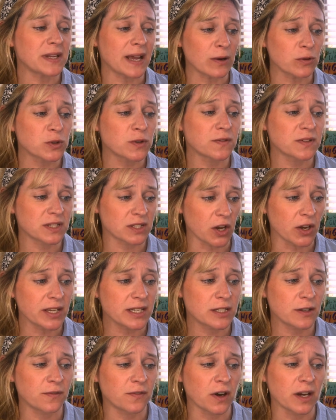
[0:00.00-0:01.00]
out of sight
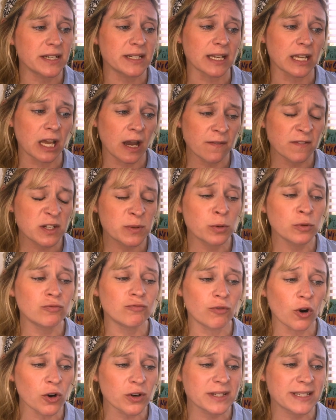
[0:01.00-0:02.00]
to find a comfortable
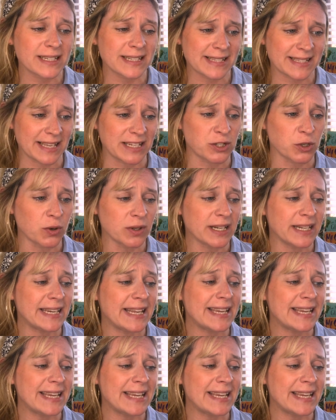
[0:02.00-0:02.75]
rock to sit on and